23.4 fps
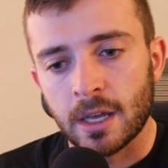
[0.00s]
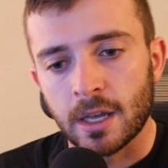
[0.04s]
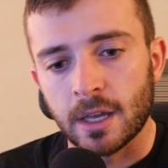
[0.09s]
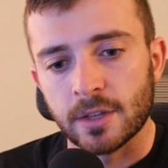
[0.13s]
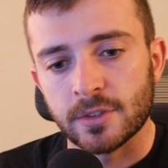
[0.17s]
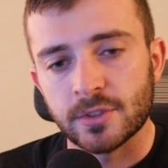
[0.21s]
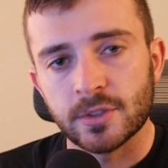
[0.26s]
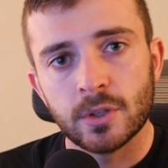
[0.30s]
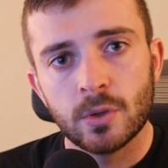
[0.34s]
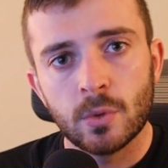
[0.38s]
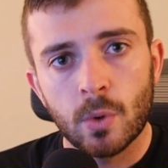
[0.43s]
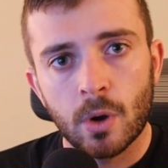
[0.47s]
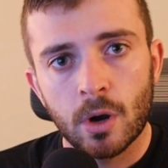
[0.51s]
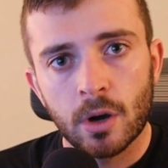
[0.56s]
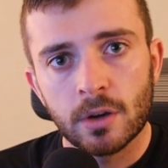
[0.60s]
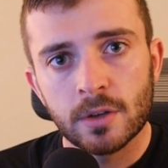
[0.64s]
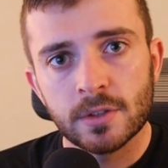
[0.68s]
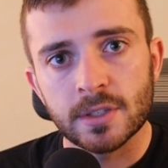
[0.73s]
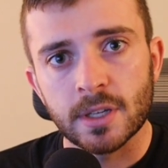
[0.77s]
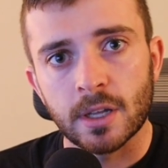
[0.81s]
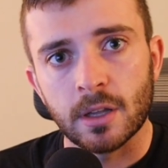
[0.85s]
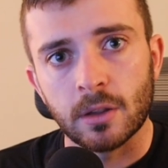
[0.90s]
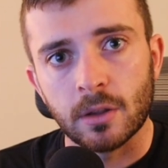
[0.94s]
Uh, so, you
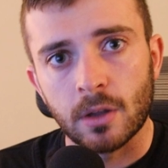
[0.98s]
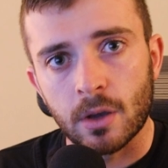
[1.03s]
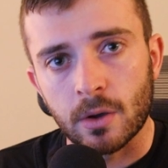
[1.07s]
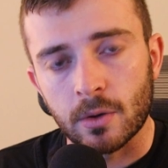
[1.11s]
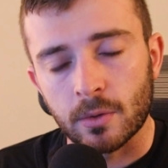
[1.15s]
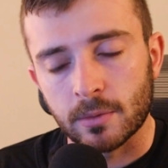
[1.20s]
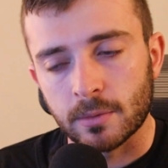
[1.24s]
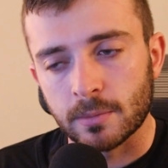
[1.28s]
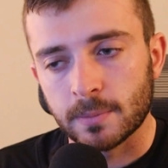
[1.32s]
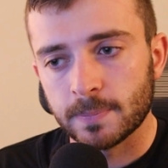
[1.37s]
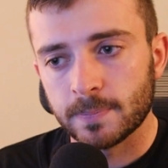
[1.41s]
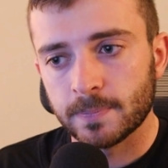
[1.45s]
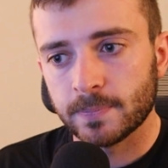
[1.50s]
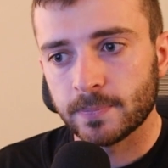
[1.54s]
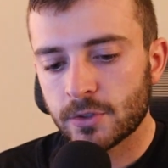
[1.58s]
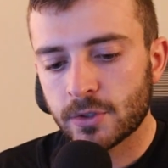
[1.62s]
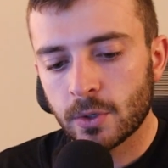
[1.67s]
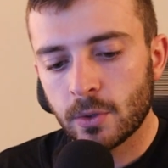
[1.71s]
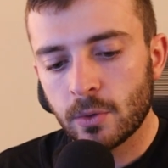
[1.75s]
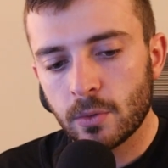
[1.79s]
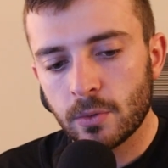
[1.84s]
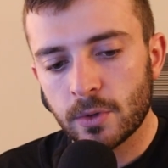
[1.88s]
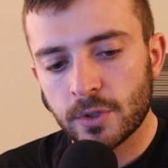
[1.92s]
aren't alone.
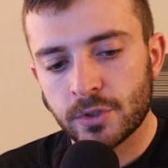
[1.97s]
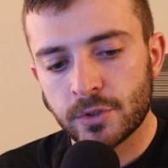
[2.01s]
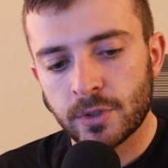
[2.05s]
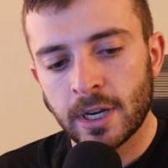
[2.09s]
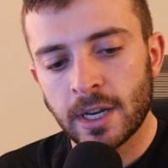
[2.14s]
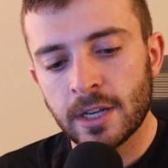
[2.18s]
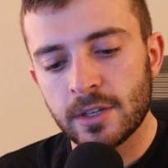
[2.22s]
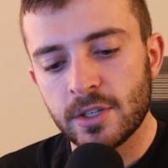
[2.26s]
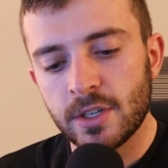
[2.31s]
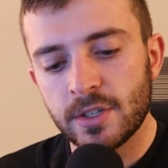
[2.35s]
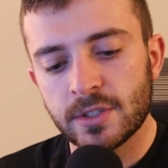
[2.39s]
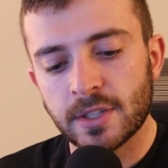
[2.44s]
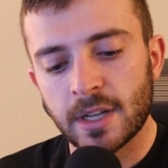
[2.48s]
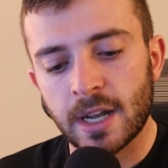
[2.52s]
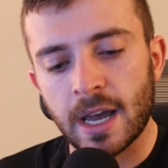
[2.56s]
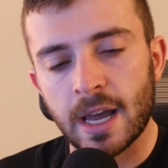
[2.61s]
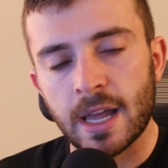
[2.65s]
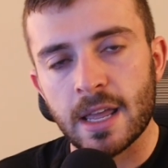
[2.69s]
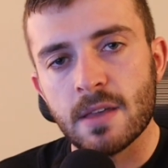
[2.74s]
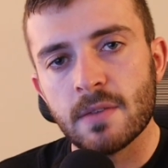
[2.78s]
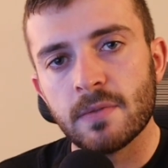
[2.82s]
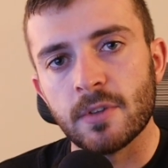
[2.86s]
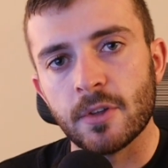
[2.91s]
So, the strategies that
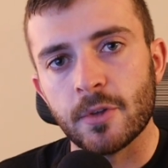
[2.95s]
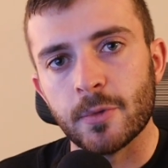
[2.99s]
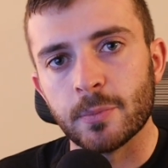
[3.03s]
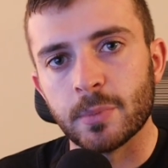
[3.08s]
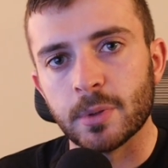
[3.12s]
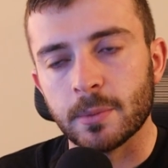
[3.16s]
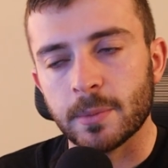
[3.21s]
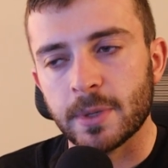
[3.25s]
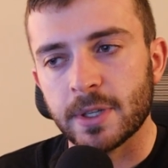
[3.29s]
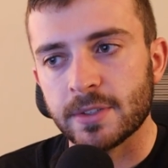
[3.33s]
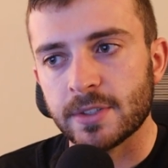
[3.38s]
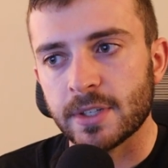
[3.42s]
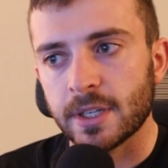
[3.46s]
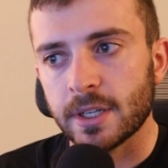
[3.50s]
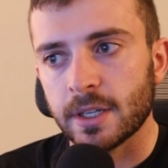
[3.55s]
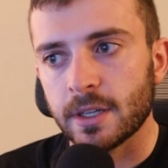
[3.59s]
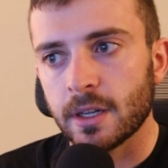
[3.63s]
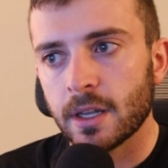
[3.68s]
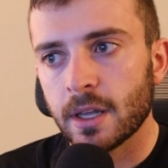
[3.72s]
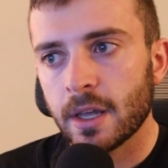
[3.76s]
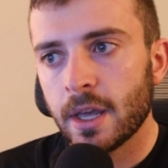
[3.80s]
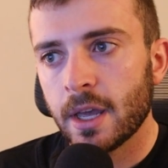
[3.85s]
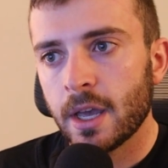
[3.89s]
I have
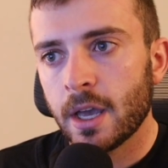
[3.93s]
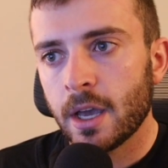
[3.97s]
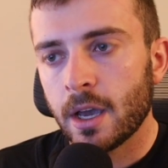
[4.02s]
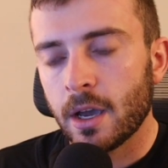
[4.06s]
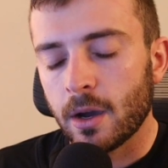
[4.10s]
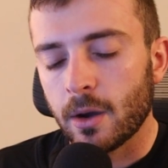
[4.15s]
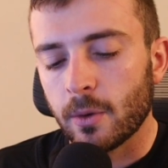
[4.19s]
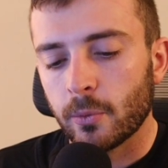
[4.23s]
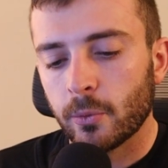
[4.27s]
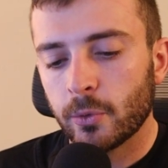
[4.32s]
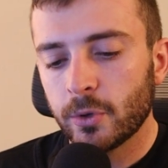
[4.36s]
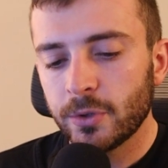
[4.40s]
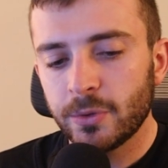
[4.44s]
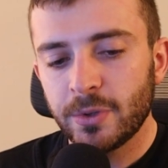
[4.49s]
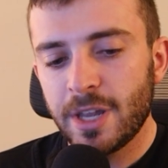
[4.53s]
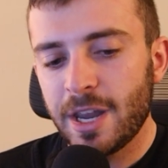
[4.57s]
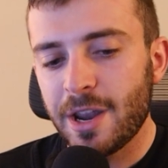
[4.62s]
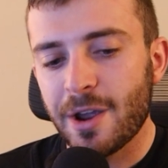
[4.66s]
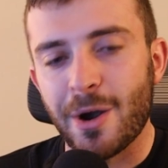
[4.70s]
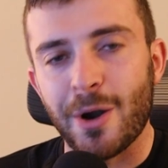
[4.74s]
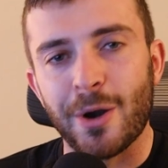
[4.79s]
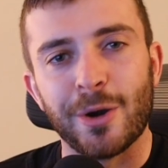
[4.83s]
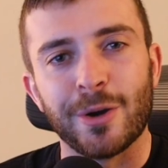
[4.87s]
implemented
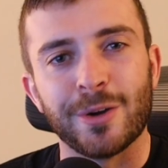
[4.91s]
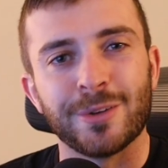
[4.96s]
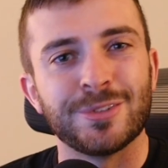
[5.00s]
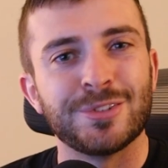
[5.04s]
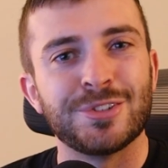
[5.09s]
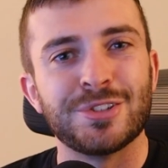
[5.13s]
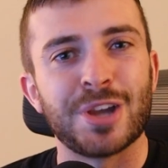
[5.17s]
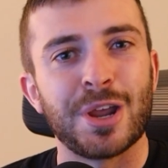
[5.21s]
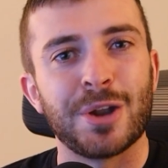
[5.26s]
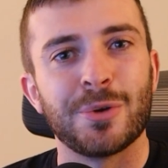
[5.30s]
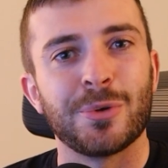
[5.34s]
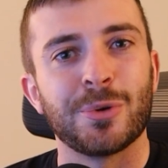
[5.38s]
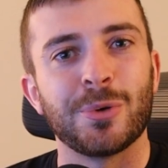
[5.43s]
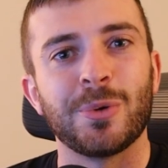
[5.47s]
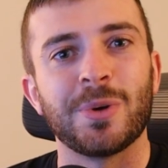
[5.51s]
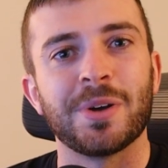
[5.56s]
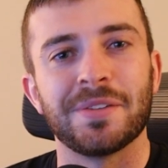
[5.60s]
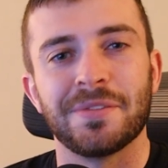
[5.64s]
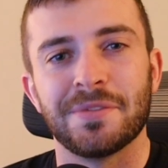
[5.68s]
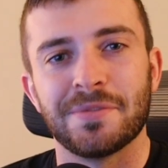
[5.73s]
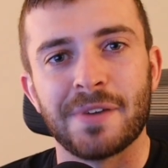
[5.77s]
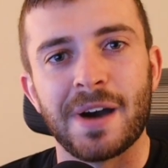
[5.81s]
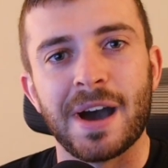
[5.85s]
really our general
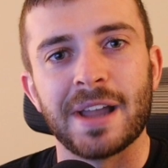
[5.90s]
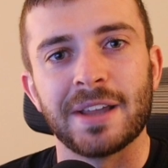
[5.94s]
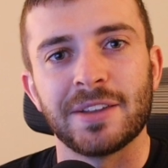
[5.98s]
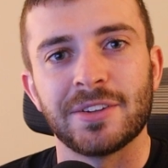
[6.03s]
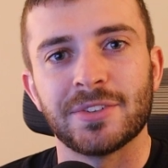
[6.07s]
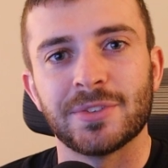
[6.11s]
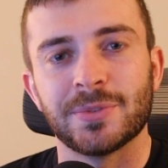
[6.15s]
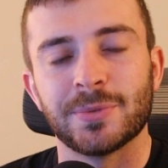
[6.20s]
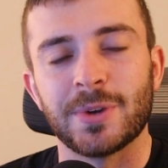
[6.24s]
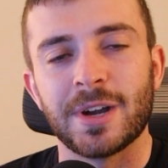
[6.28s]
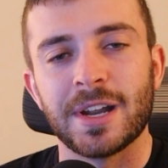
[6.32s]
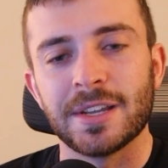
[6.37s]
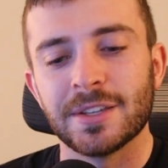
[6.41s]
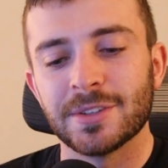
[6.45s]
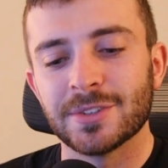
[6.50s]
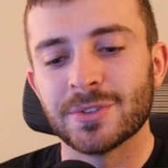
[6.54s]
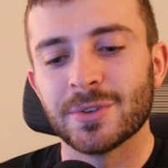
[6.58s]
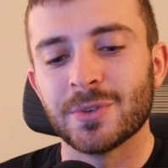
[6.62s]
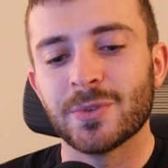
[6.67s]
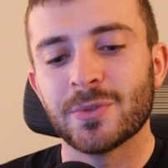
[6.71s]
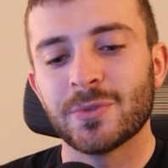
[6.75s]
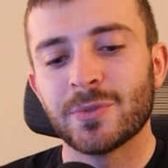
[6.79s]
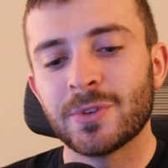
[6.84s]
advice, right?
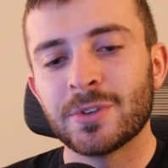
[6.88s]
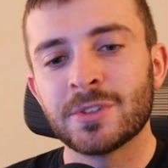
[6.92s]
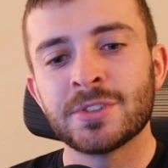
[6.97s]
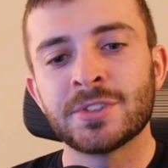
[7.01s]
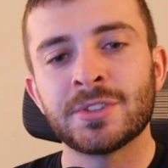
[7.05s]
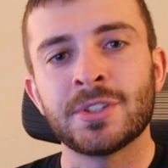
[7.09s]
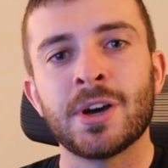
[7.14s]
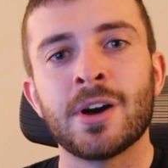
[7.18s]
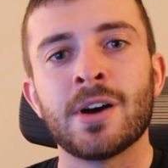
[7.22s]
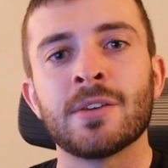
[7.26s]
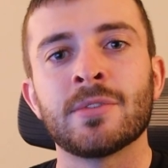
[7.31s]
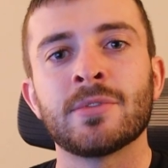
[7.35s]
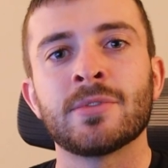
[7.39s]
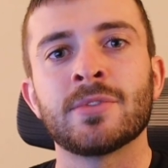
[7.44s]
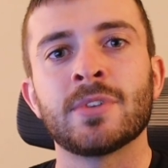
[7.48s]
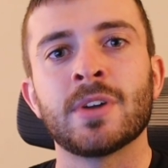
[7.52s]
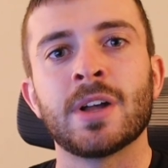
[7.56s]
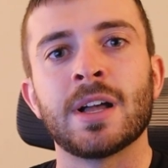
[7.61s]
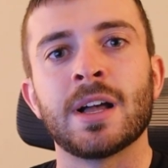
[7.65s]
So, first off,